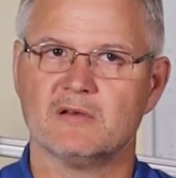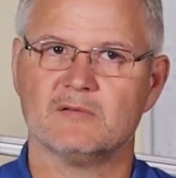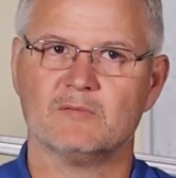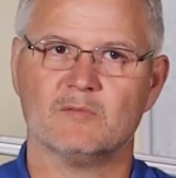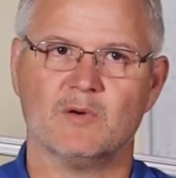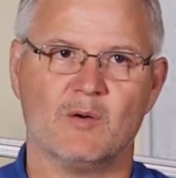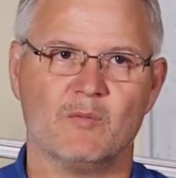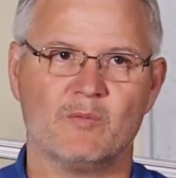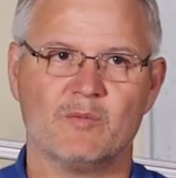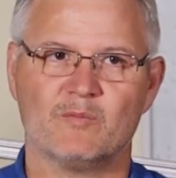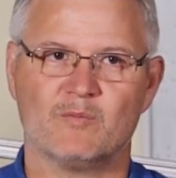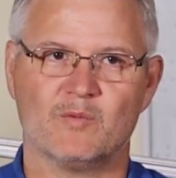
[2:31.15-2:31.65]

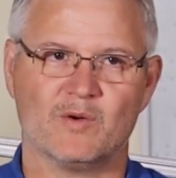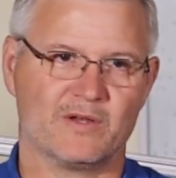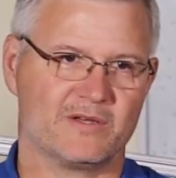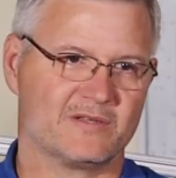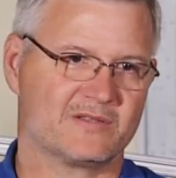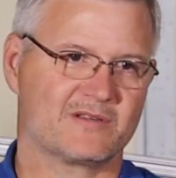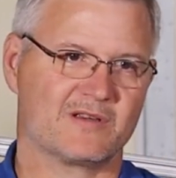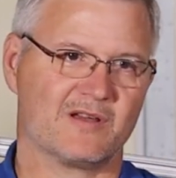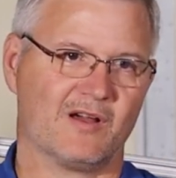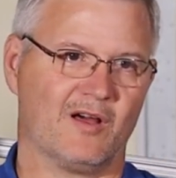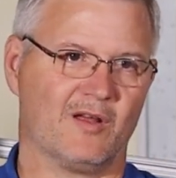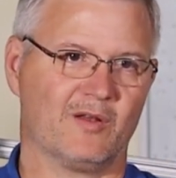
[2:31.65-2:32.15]
what
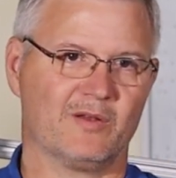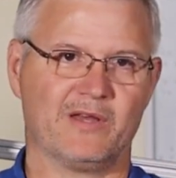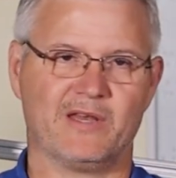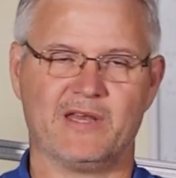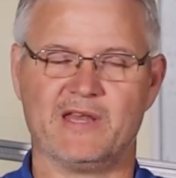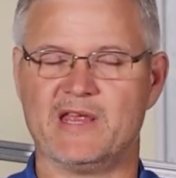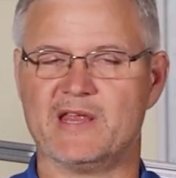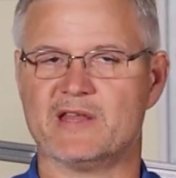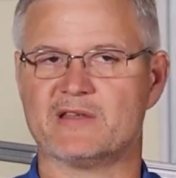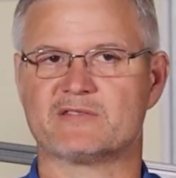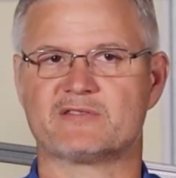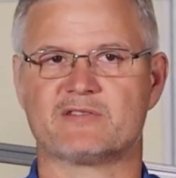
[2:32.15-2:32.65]
is called in
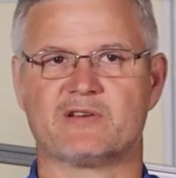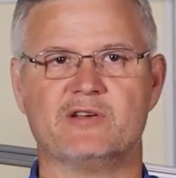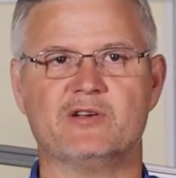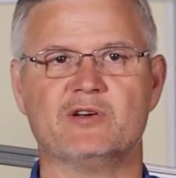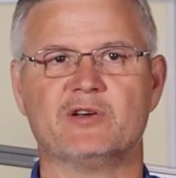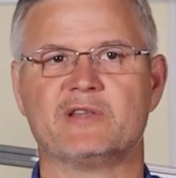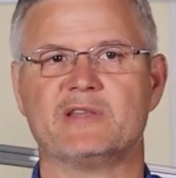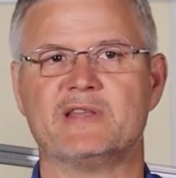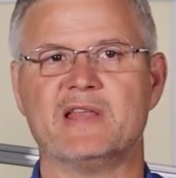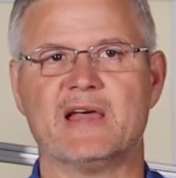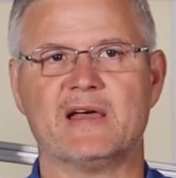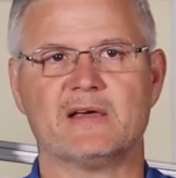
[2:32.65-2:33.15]
the industry
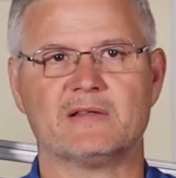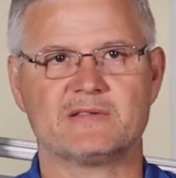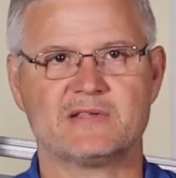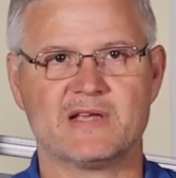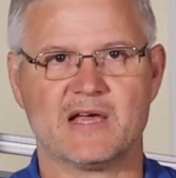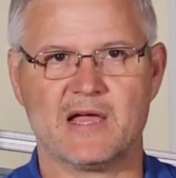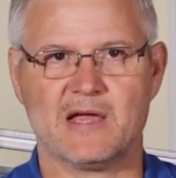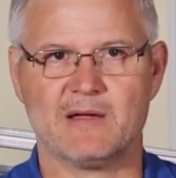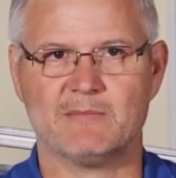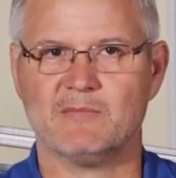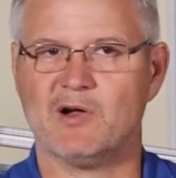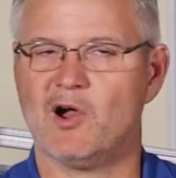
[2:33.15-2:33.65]
hood
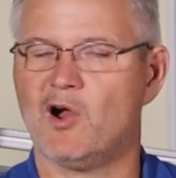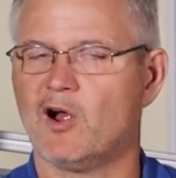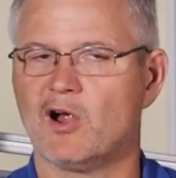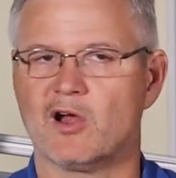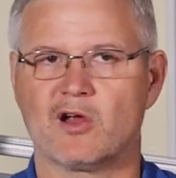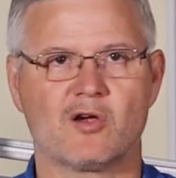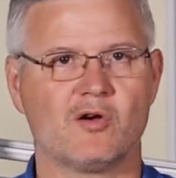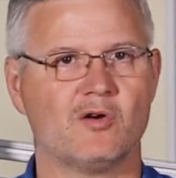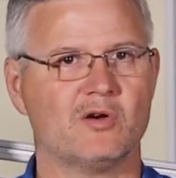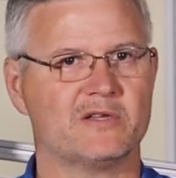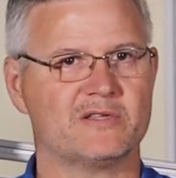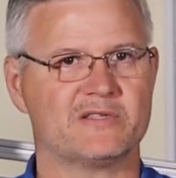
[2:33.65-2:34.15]
downtime,
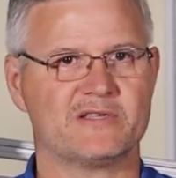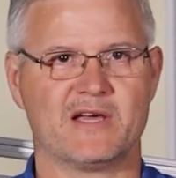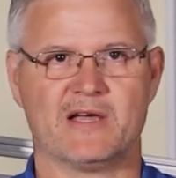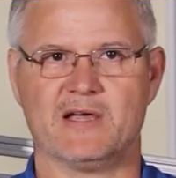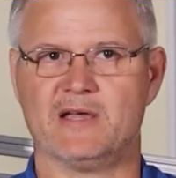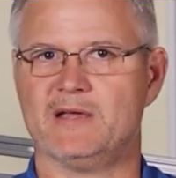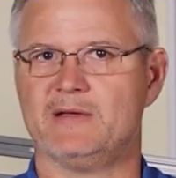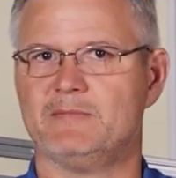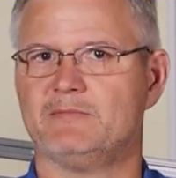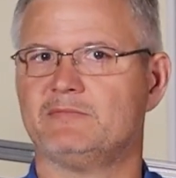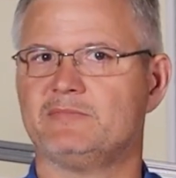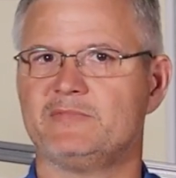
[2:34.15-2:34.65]
arc on
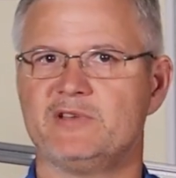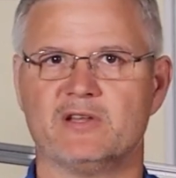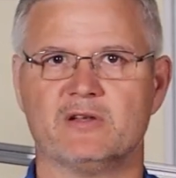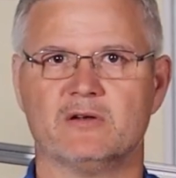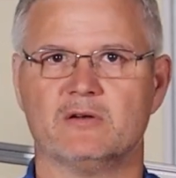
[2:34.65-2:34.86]
time,